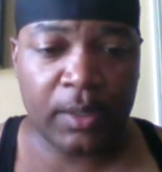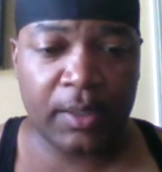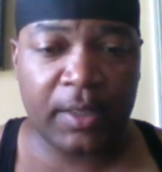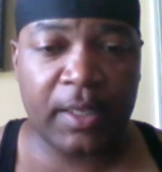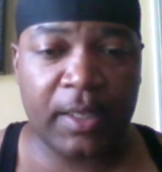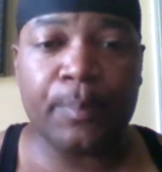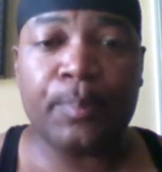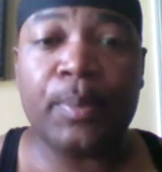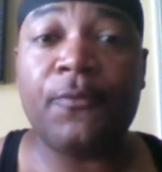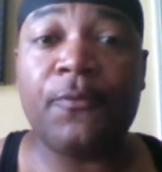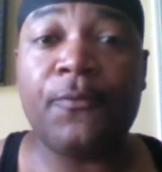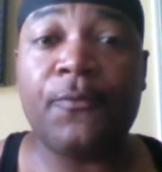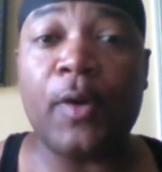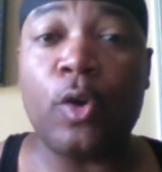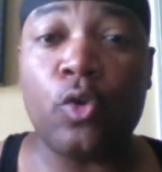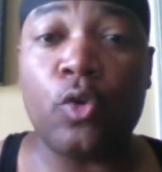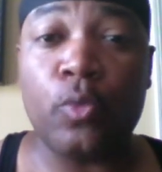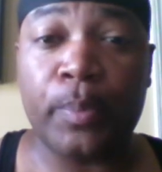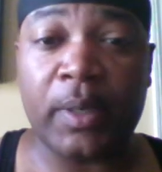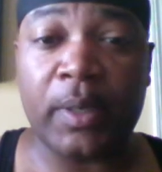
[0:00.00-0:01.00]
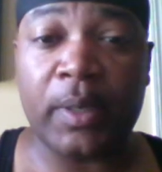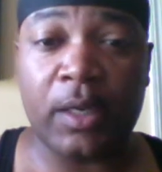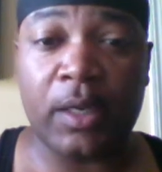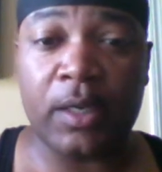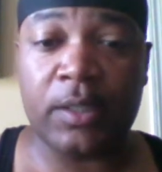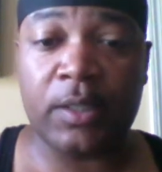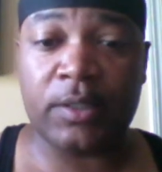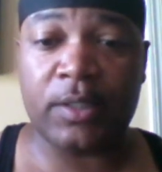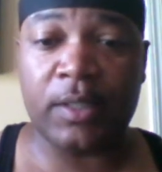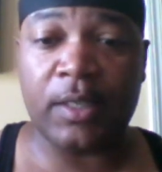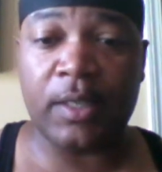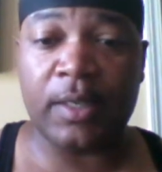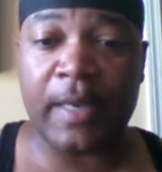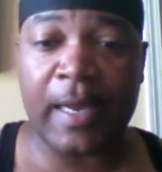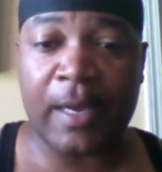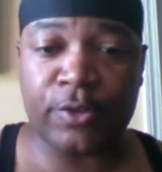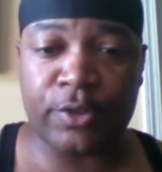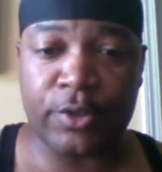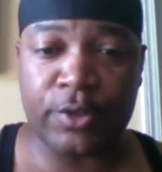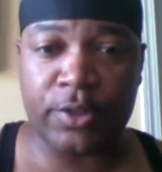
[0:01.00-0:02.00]
get befuddled because the
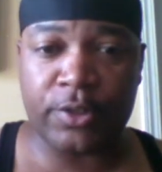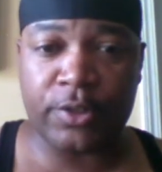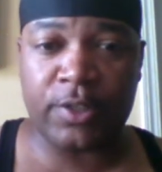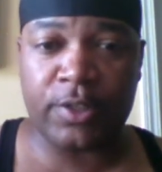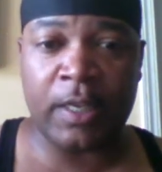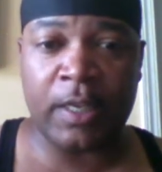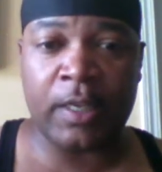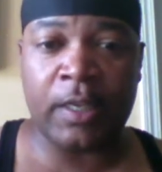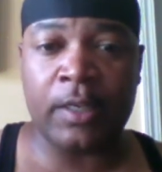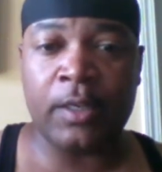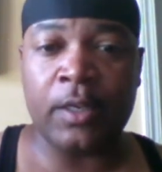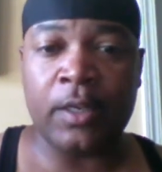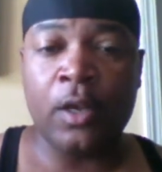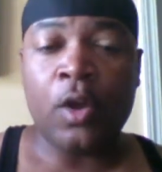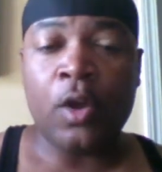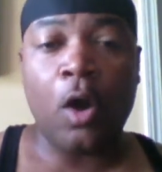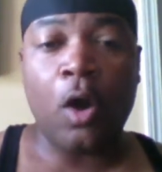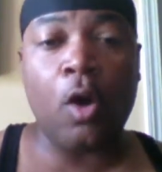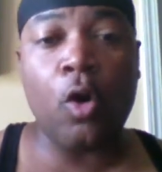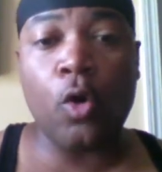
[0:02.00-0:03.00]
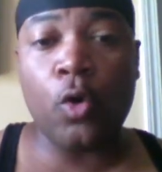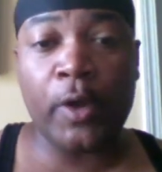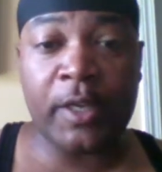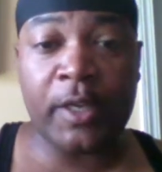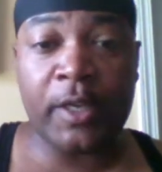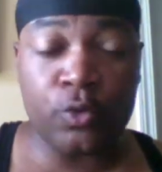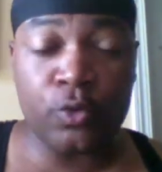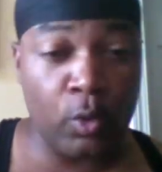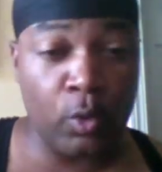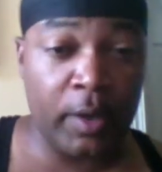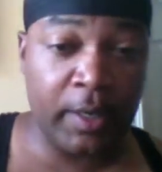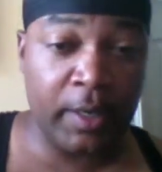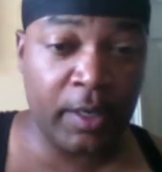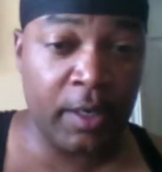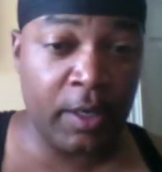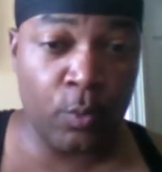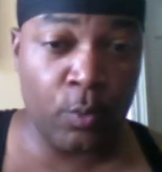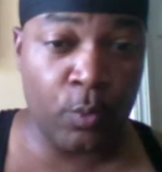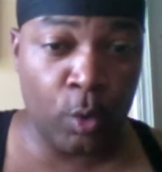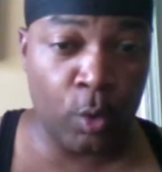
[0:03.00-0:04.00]
announcers are saying, oh, he's
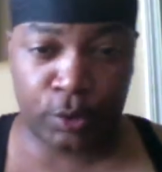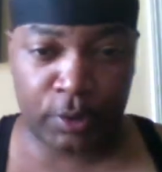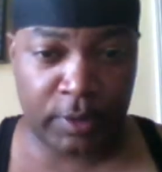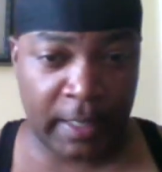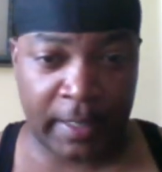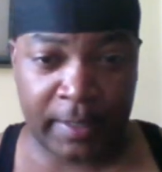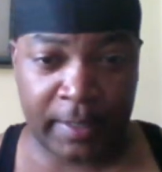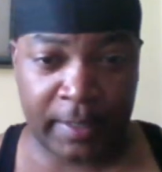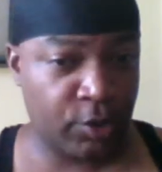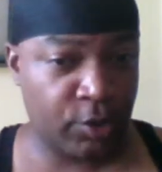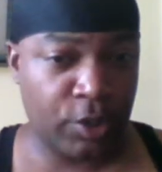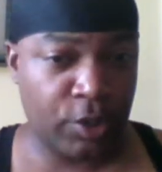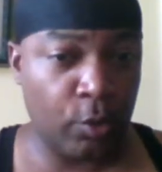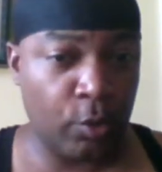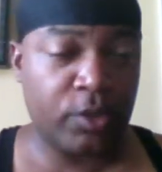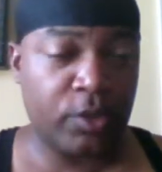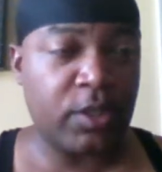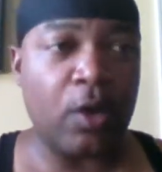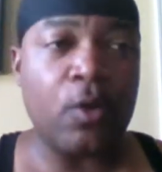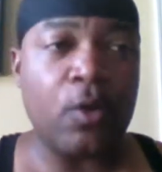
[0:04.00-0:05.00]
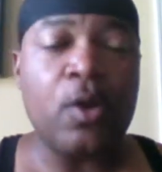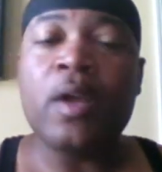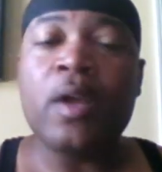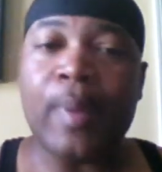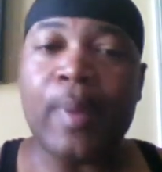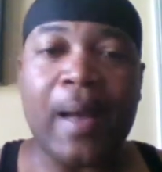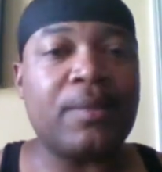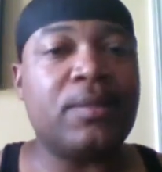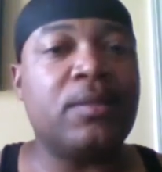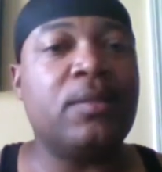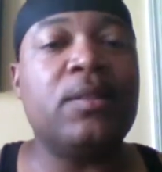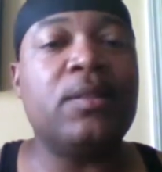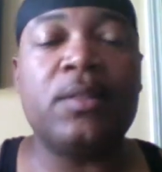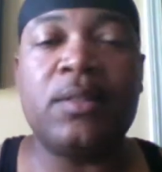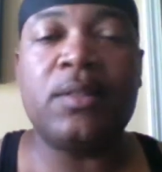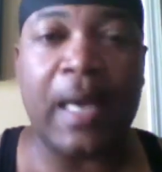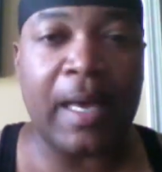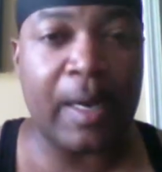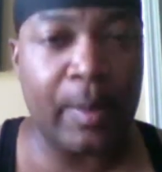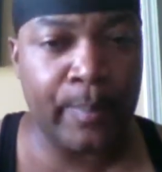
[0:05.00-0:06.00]
running, he won't stand toe-to-toe. Boxing
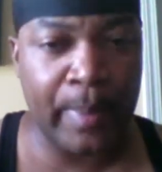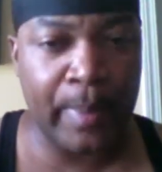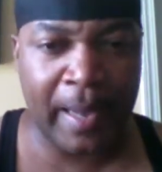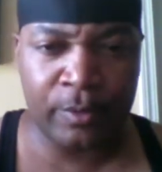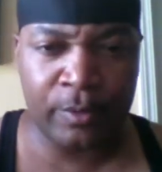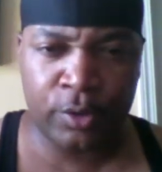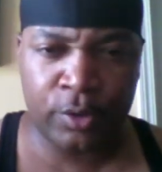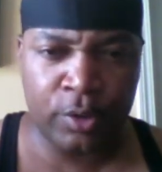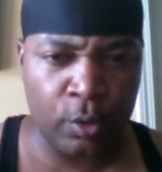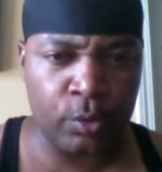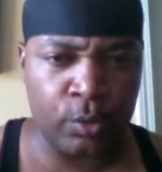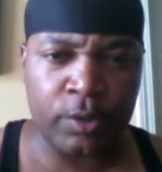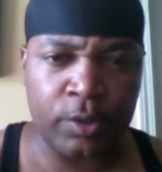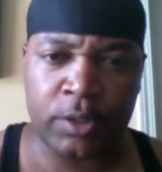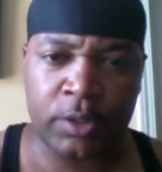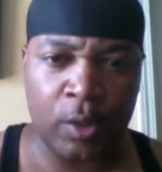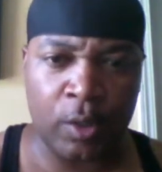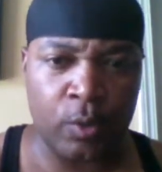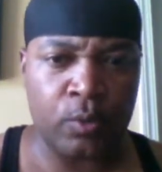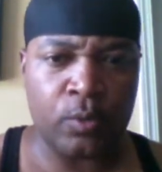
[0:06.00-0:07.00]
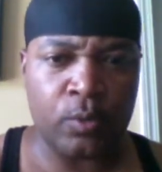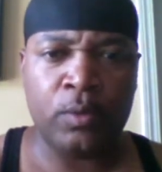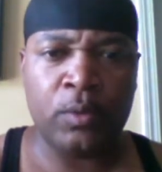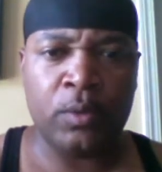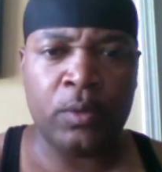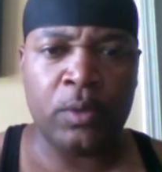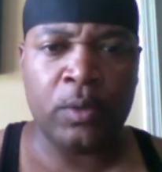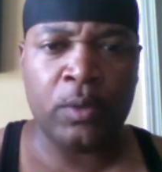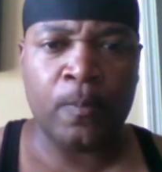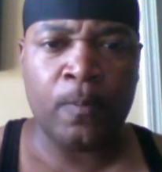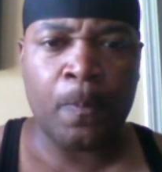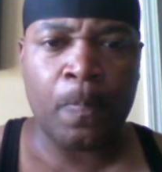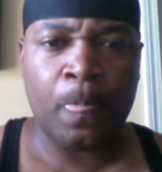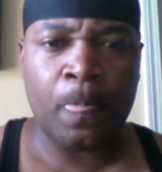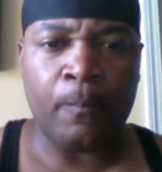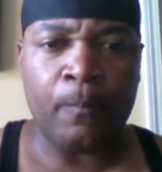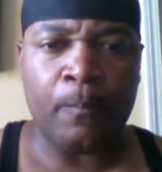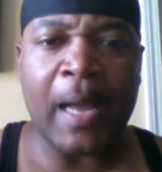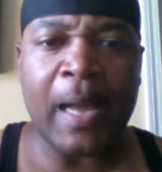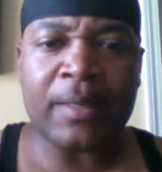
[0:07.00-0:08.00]
is not about toe-to-toe.
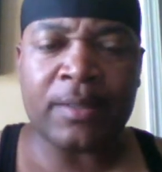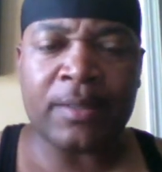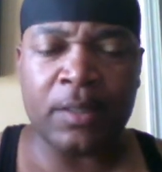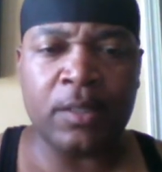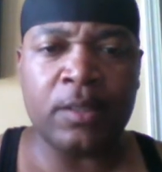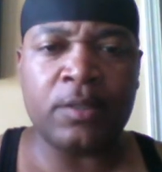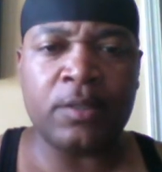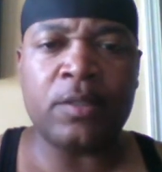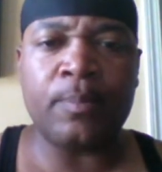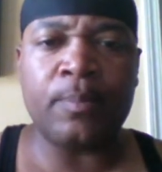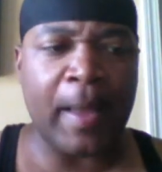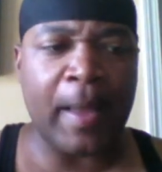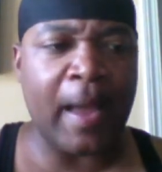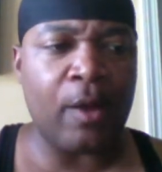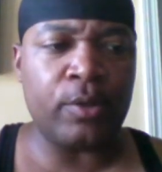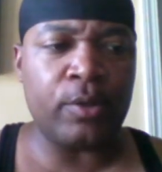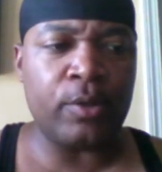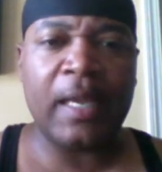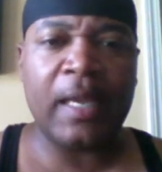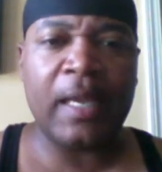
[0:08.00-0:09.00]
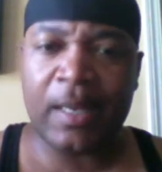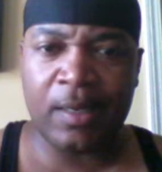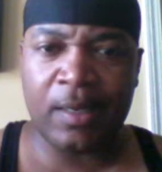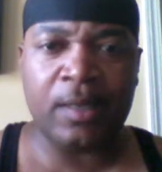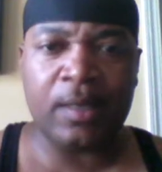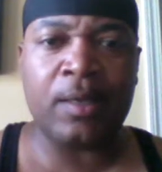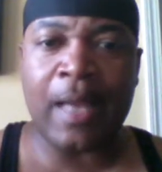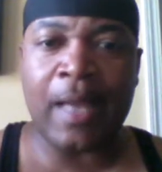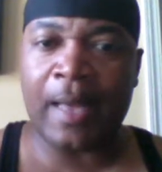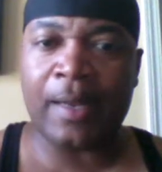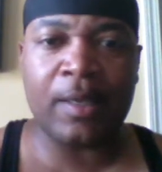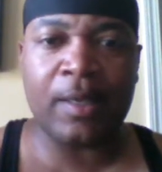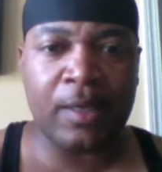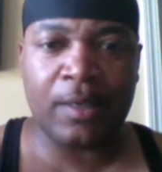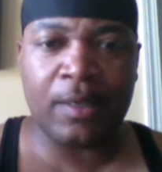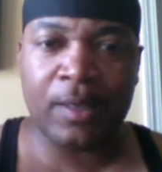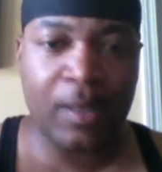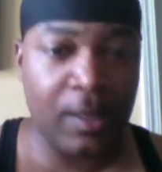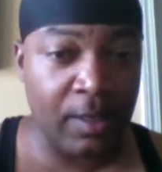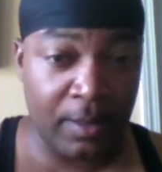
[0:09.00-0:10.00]
Boxing is about hitting and not
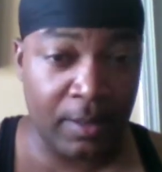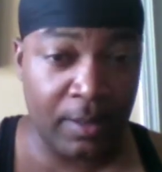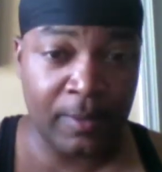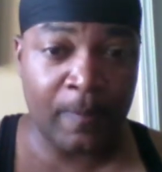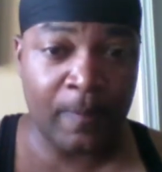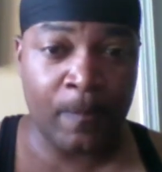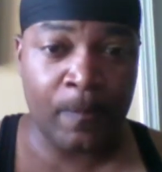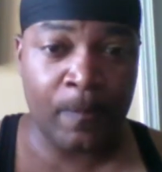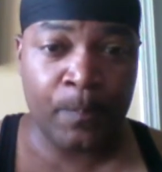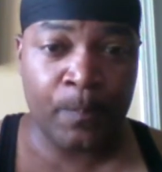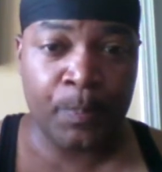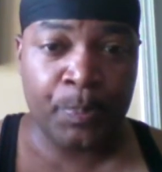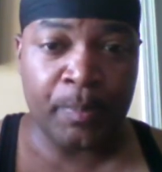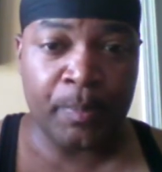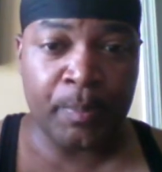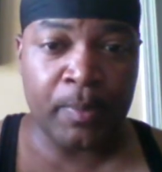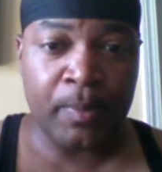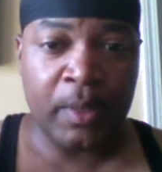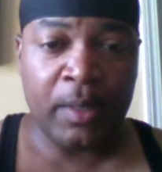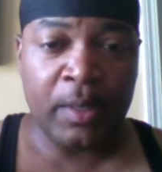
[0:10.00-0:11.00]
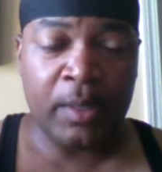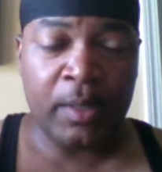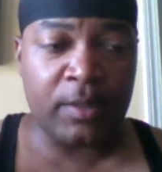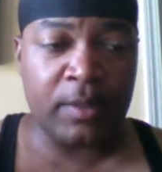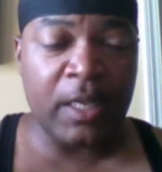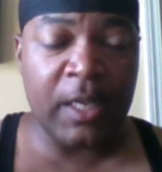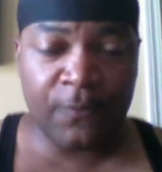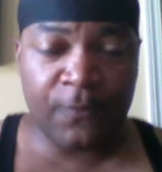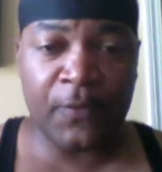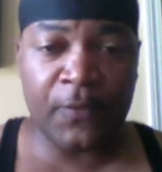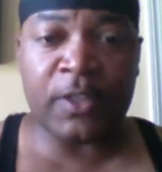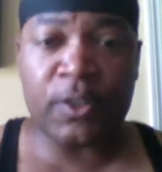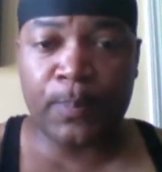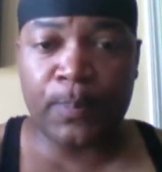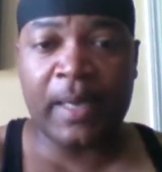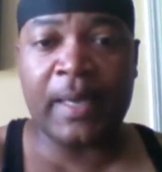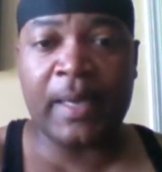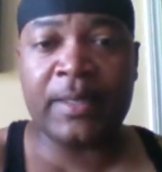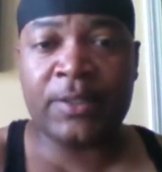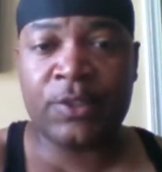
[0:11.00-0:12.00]
getting hit. Defense
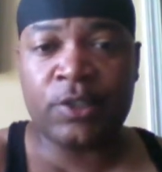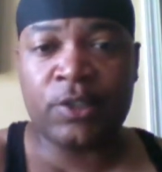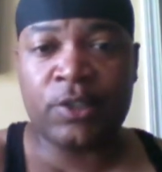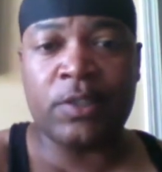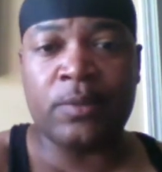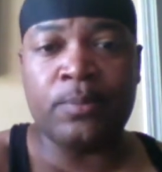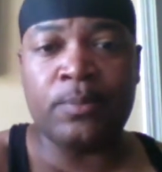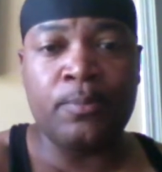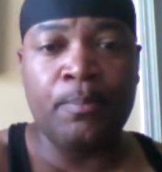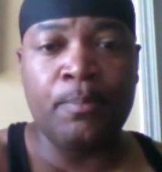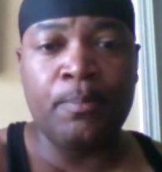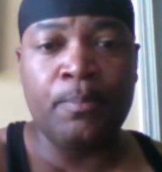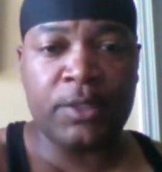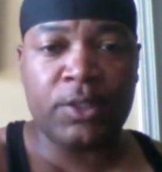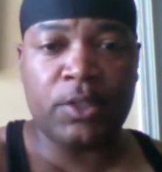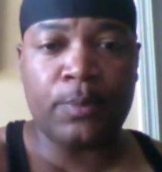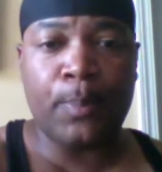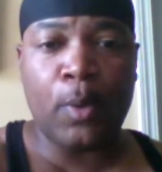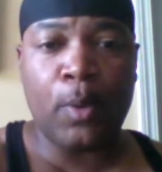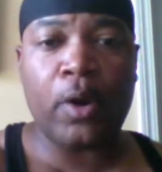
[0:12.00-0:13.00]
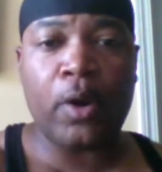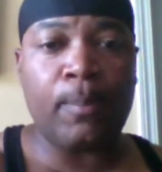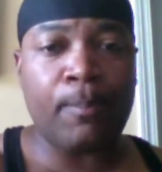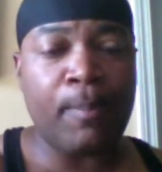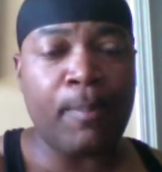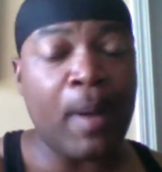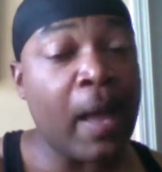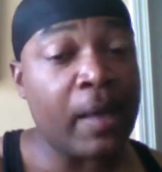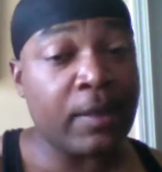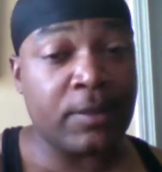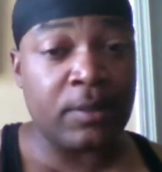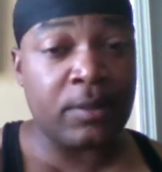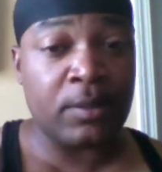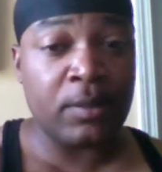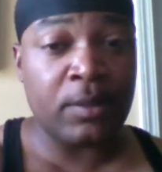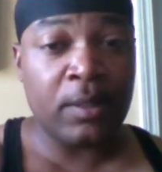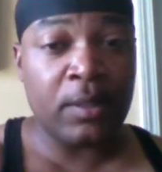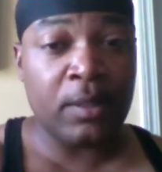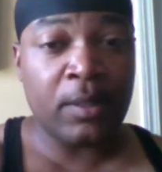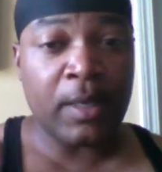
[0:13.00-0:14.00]
plays just as much a part of
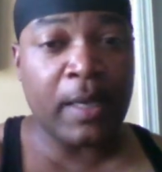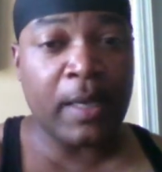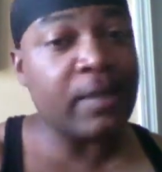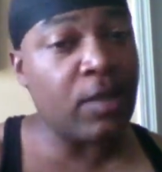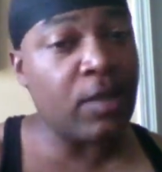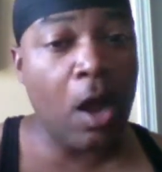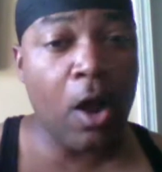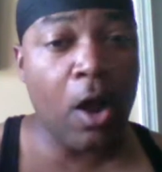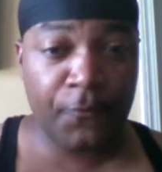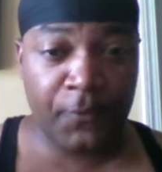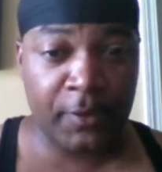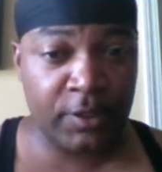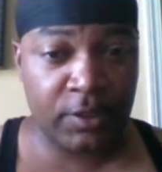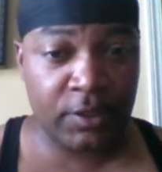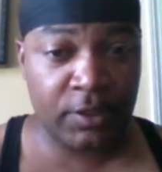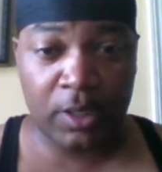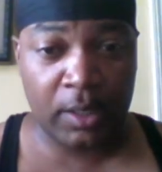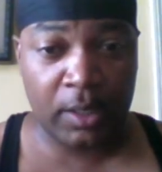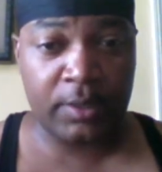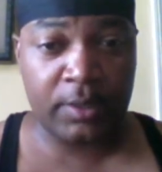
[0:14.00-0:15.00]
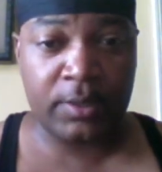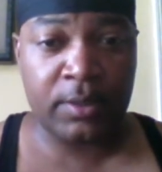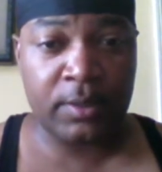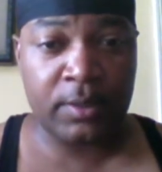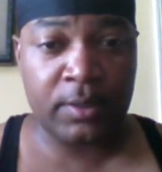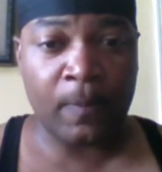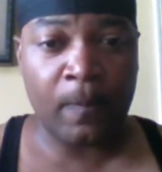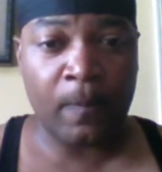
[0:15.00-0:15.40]
boxing as offense does.